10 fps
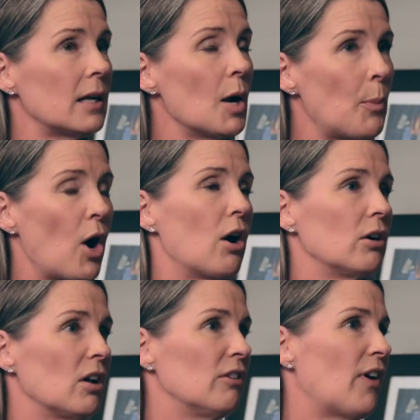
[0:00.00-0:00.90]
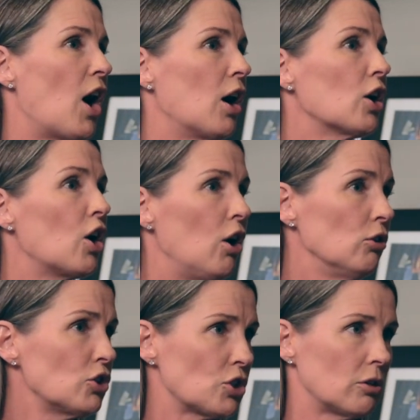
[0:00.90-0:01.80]
a part of our
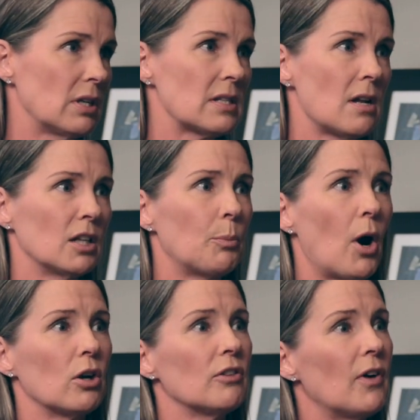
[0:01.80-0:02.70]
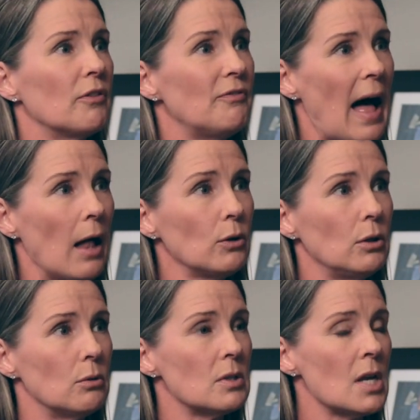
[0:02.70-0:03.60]
culture. It's not a part of our
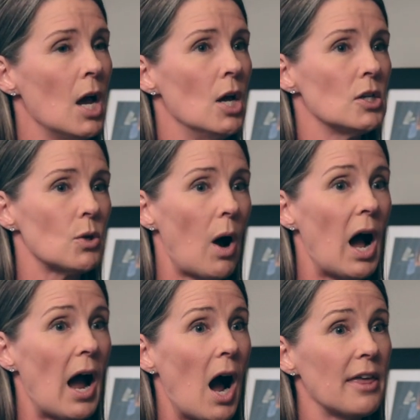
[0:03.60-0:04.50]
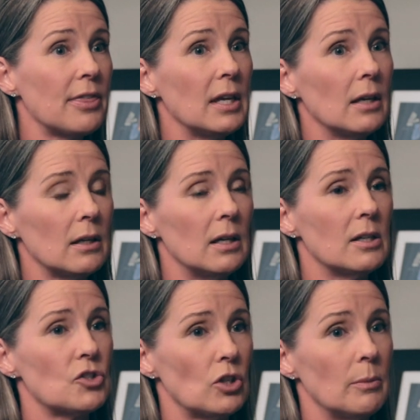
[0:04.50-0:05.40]
values. So I think
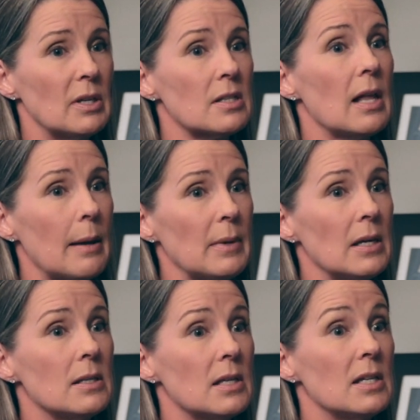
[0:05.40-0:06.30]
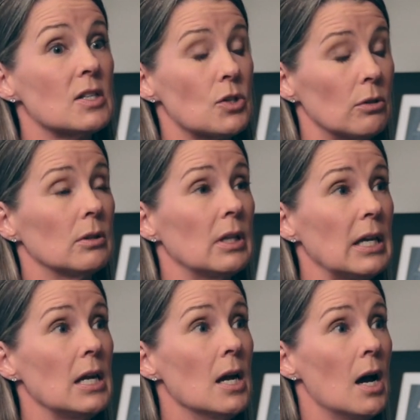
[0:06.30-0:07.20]
extreme Islam is
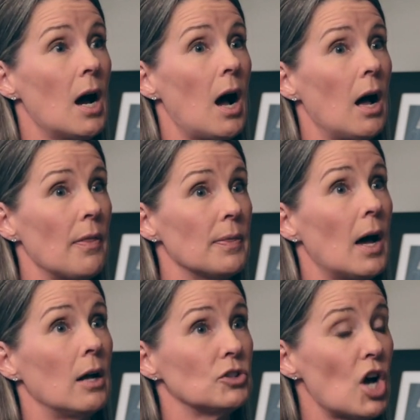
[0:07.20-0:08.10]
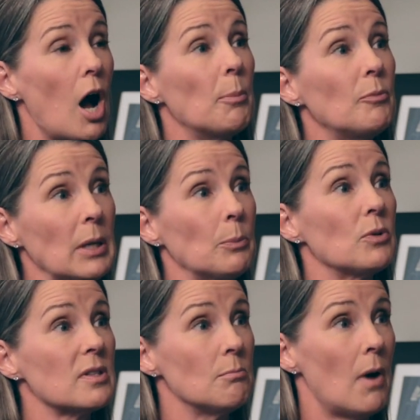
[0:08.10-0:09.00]
certainly on top of
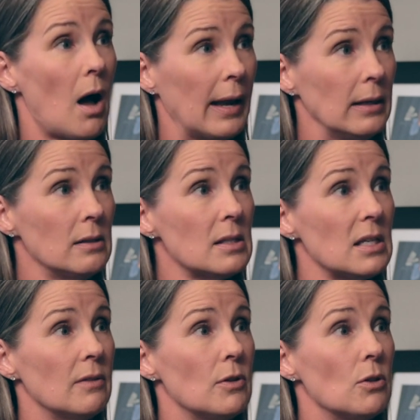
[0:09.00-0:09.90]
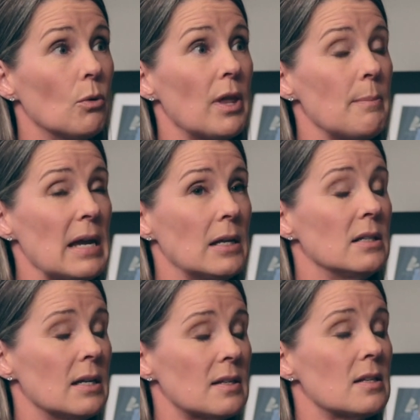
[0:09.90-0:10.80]
people's minds, even though they may
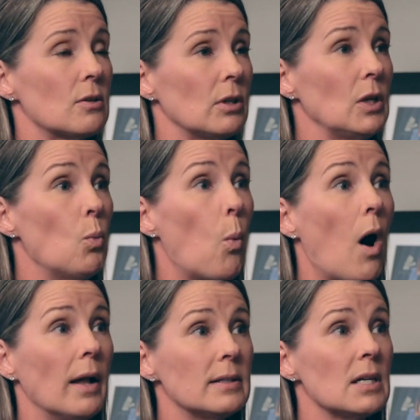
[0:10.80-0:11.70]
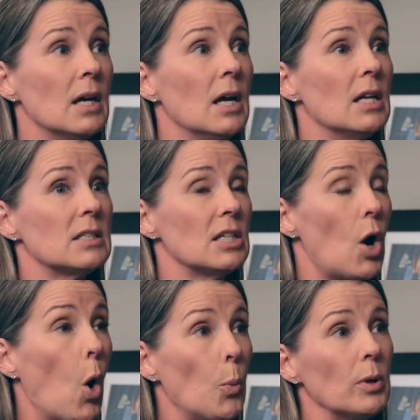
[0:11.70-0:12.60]
not necessarily want to
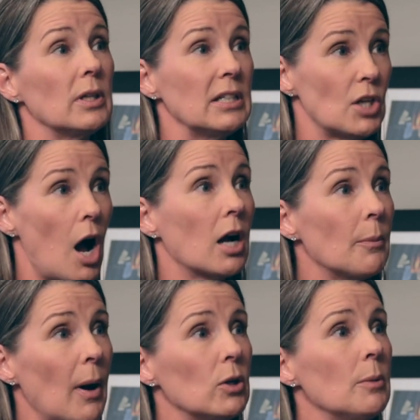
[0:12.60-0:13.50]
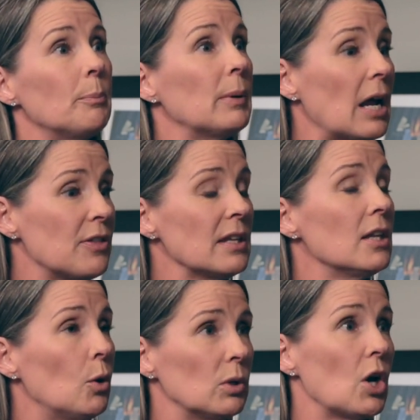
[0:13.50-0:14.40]
openly talk about it. But I think
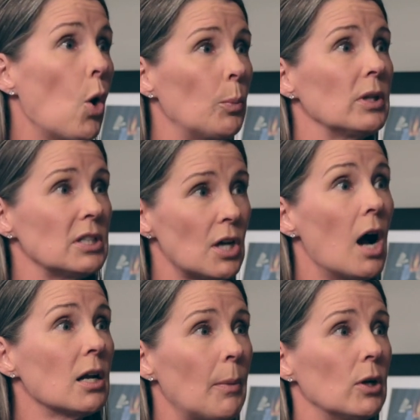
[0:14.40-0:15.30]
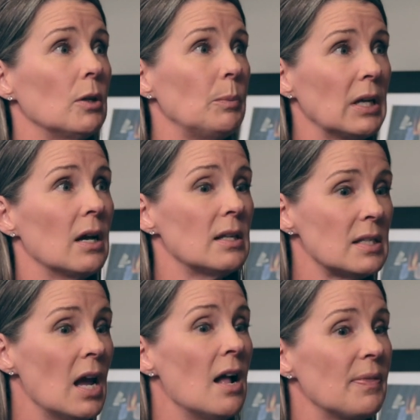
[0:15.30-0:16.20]
they don't want to openly talk about it
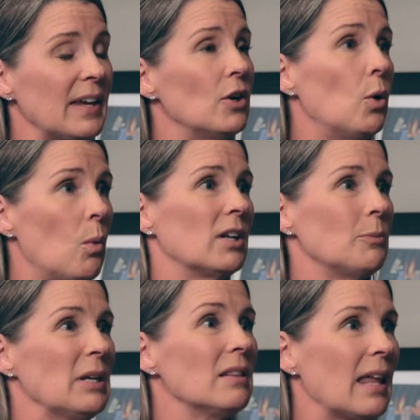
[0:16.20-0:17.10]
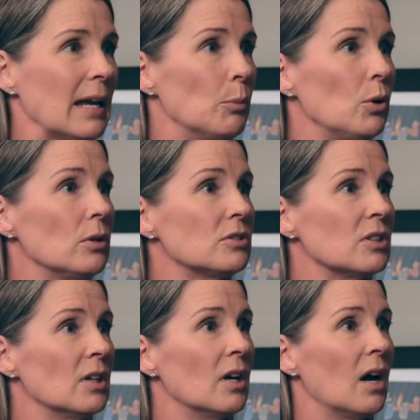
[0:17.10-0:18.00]
because they don't want to be labeled,
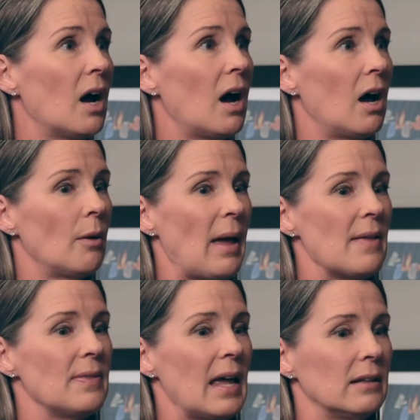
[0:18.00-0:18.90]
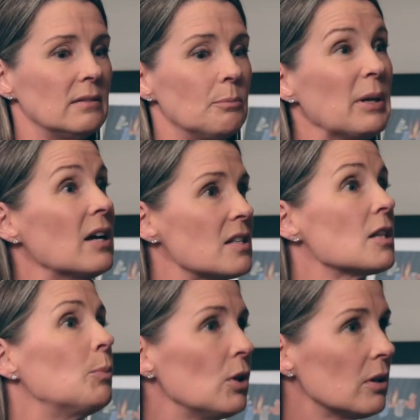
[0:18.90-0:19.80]
and because of
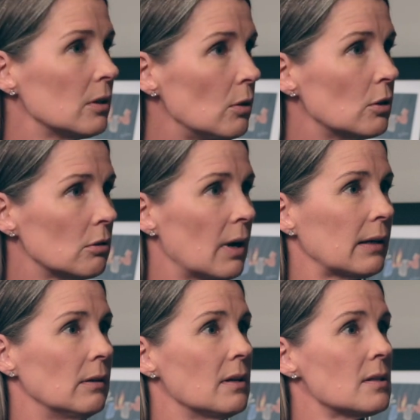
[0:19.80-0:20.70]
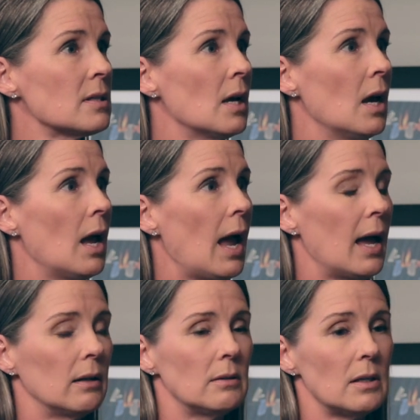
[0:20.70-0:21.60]
the political correctness.
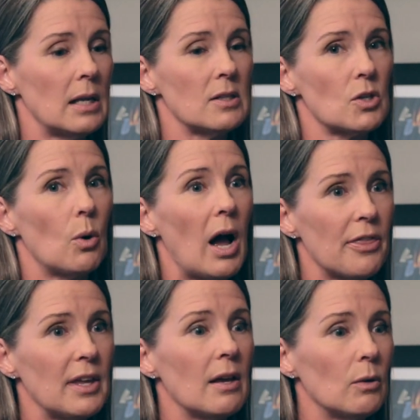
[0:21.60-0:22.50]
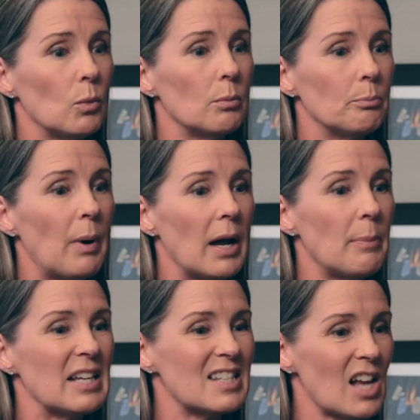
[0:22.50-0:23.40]
And so I think
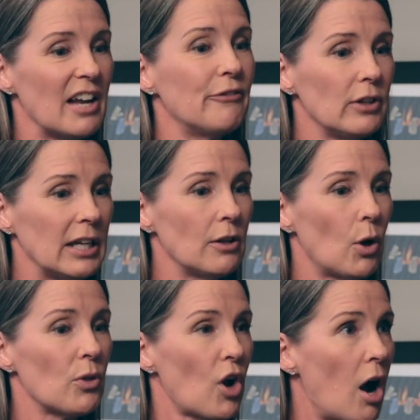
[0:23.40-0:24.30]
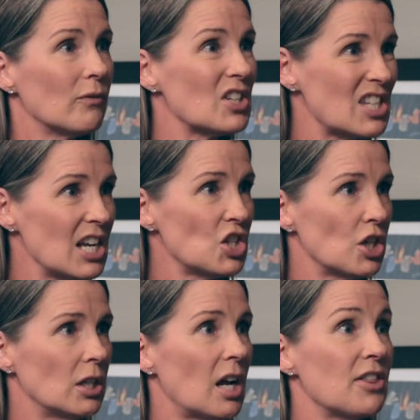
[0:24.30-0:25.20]
by stifling, though, the
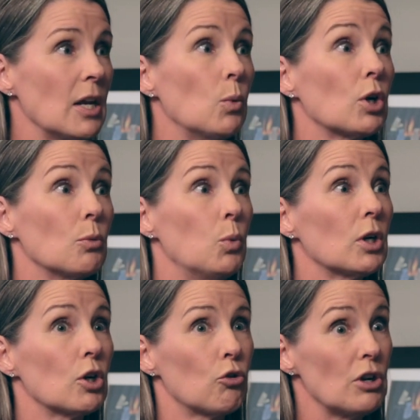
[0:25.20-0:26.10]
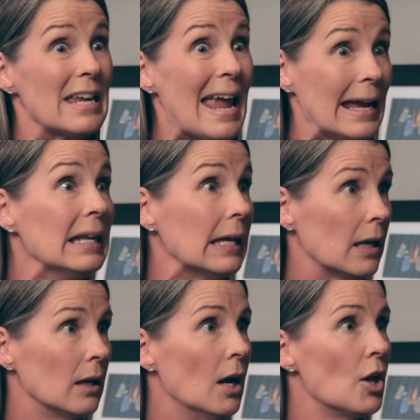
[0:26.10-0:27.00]
conversation, I think we're
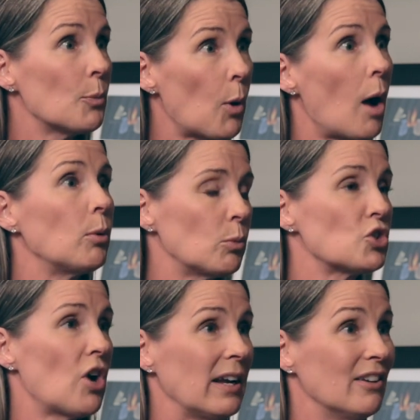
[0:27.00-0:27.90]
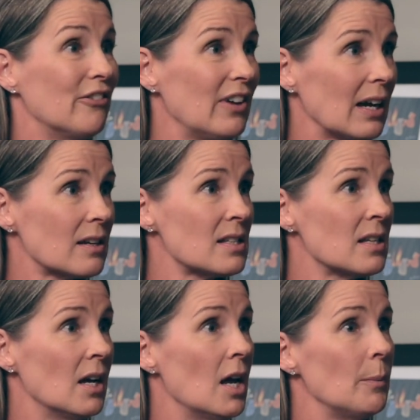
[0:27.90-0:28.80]
creating the problem we're trying to fix.
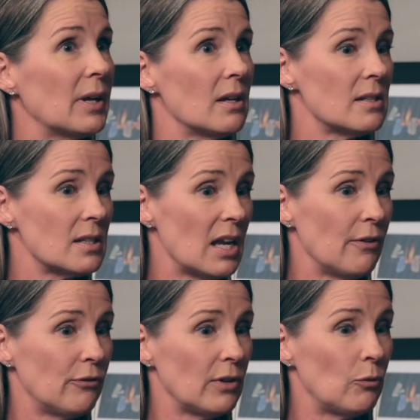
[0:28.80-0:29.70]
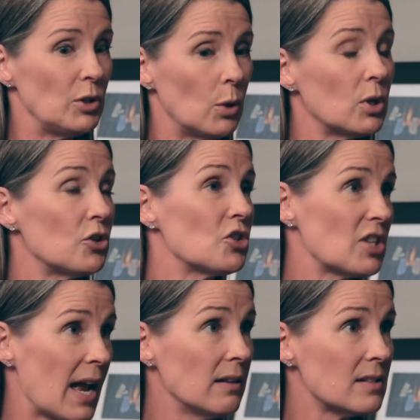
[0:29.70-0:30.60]
Because if we don't understand